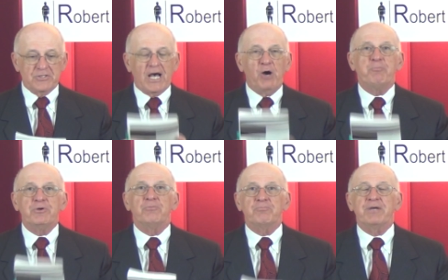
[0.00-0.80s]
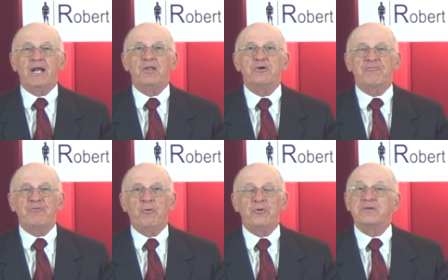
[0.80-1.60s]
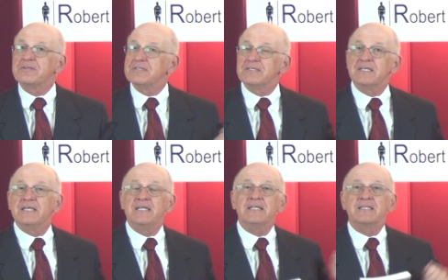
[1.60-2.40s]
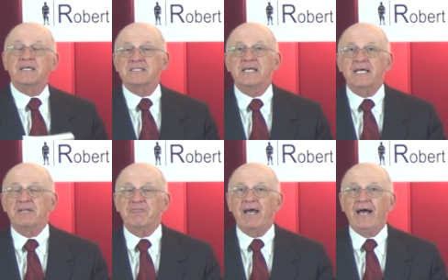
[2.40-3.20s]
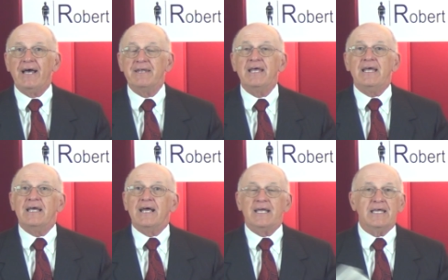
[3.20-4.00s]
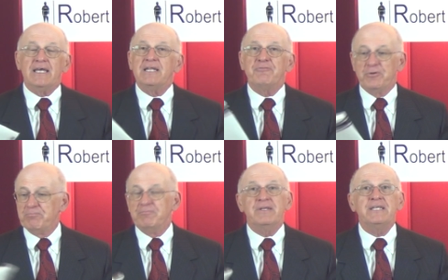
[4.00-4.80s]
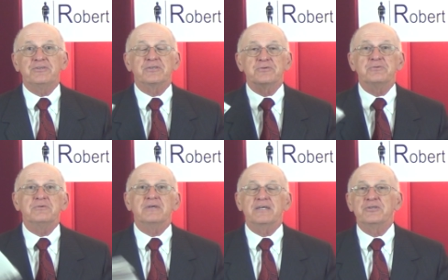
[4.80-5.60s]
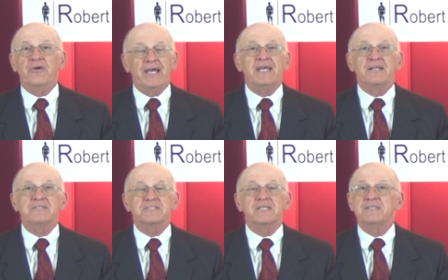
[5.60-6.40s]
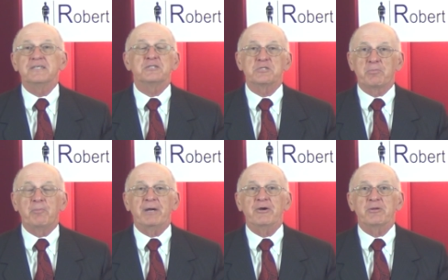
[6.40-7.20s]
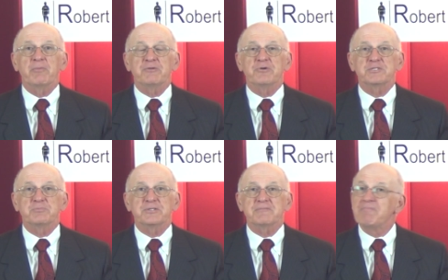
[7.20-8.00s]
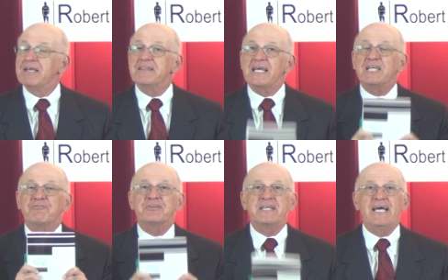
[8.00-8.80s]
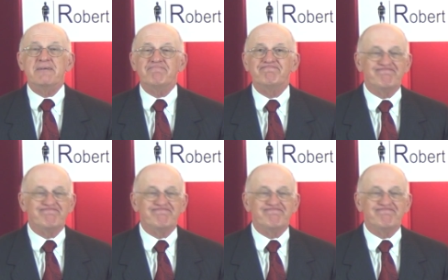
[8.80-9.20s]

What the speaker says: So I hope you'll kind of look forward to getting the Executive Guide, and if you need to, your analyst can get the Preparing Metrics book. Thank you for your time.